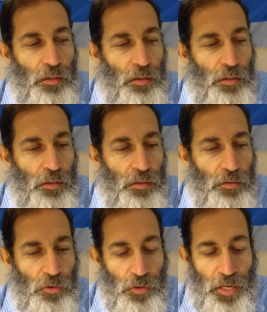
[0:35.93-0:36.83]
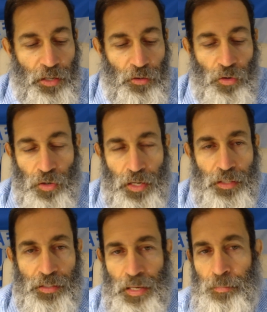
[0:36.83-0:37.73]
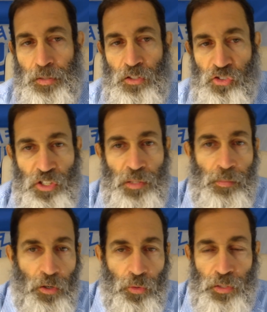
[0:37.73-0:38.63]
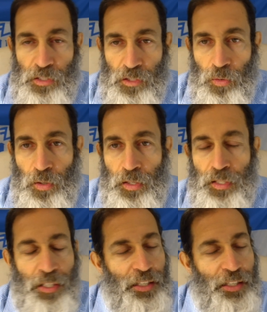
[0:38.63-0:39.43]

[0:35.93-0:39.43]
uh, is organic or not, that means GMO and so on.